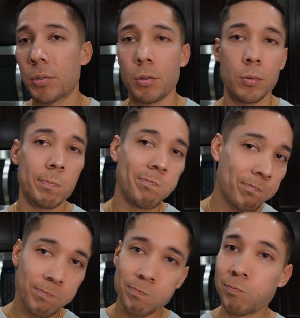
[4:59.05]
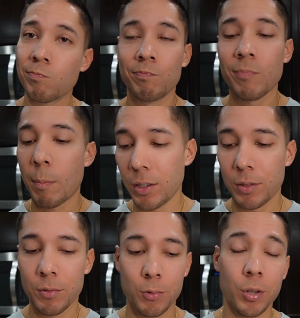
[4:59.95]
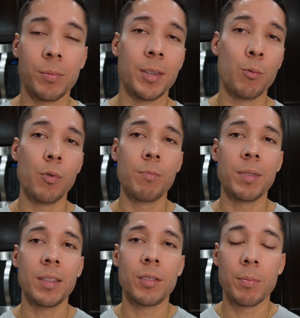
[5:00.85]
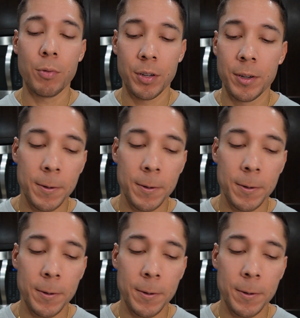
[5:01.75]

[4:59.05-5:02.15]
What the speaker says: So you could trust me, you won't be disappointed.